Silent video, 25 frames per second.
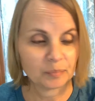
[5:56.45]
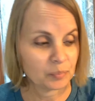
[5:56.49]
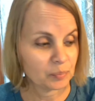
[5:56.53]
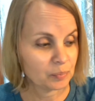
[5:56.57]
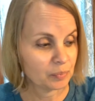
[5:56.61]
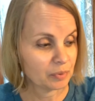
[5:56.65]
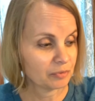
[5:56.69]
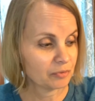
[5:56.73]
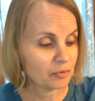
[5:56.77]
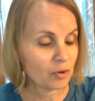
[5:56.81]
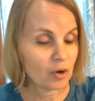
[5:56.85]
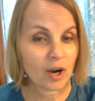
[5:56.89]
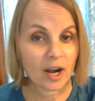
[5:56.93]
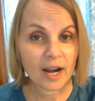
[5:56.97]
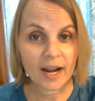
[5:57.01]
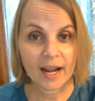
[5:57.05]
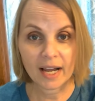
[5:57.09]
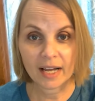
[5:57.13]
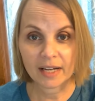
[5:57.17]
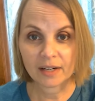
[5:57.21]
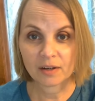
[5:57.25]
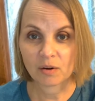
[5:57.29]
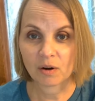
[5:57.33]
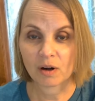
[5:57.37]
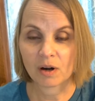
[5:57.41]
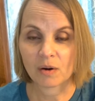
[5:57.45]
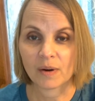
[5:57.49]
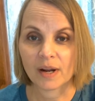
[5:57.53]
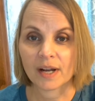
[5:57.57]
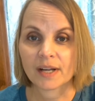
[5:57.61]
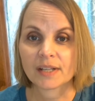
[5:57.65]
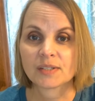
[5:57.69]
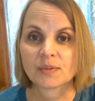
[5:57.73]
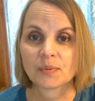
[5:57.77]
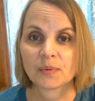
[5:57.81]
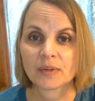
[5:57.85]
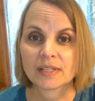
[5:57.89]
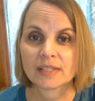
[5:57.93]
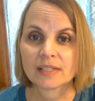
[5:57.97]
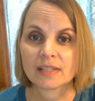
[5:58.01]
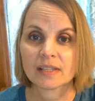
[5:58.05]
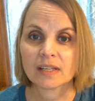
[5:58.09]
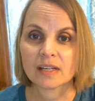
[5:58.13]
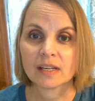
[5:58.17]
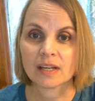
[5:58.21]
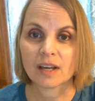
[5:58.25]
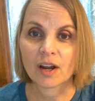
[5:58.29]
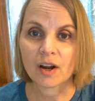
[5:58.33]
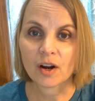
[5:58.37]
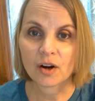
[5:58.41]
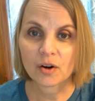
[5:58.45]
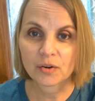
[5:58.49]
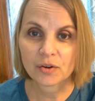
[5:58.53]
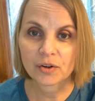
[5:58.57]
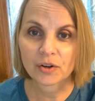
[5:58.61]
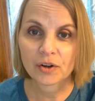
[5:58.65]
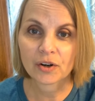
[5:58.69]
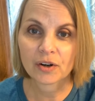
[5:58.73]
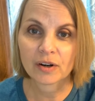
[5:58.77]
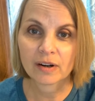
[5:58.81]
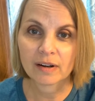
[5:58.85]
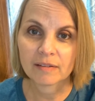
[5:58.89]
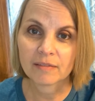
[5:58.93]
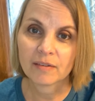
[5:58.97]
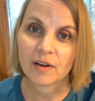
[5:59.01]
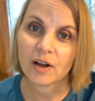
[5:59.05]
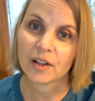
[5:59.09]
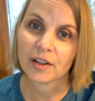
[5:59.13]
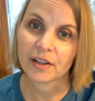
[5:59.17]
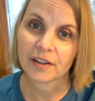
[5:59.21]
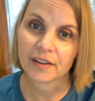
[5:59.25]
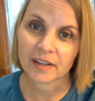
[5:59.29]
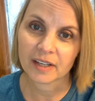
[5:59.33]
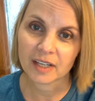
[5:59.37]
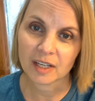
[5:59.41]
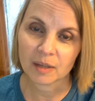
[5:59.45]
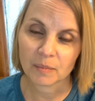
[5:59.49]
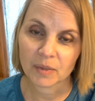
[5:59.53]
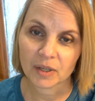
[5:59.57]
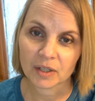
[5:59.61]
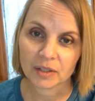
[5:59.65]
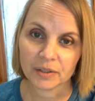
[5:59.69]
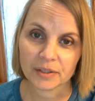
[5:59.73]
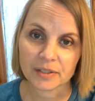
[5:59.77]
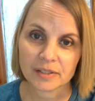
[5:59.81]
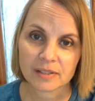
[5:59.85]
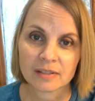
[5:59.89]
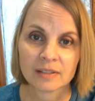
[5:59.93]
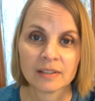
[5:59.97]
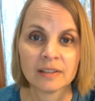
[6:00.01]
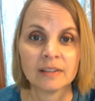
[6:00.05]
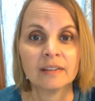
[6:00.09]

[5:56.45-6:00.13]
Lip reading: before I had Norwex was the odor of all of the chemicals.